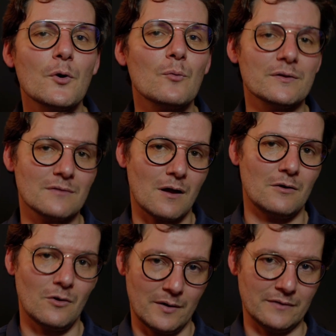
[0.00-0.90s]
with not
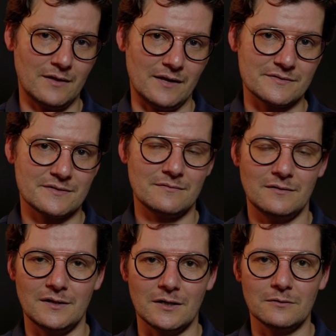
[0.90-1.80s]
knowing things,
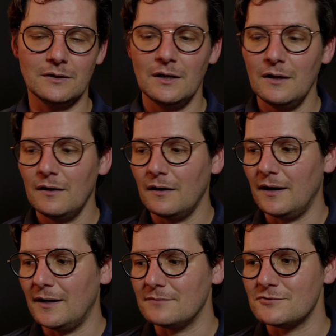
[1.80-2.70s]

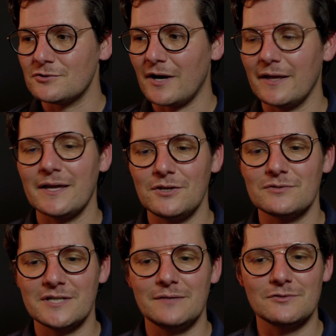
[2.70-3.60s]
try to get your
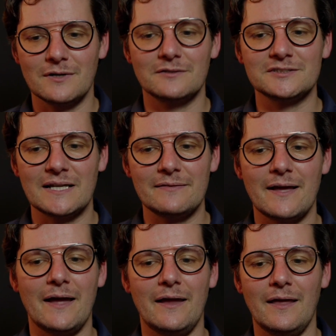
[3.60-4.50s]
team to understand
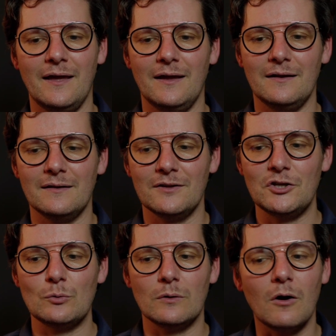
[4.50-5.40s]
that, and
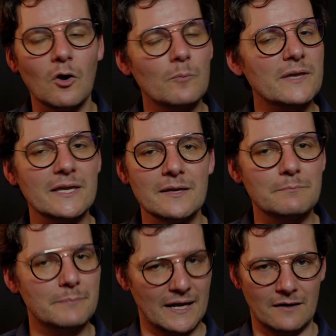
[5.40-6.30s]
you will all be
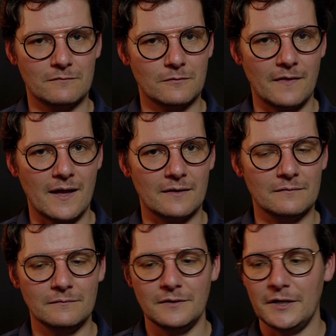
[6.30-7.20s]
better for
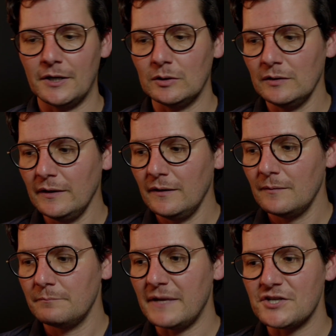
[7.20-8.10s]
that,
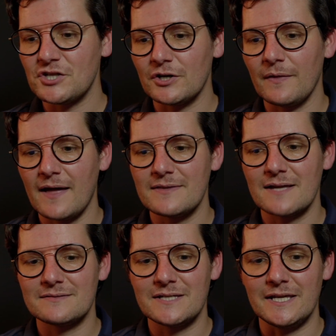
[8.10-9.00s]
Make sure that
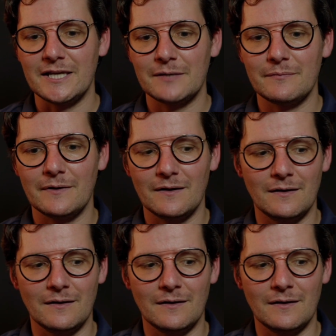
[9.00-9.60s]
that team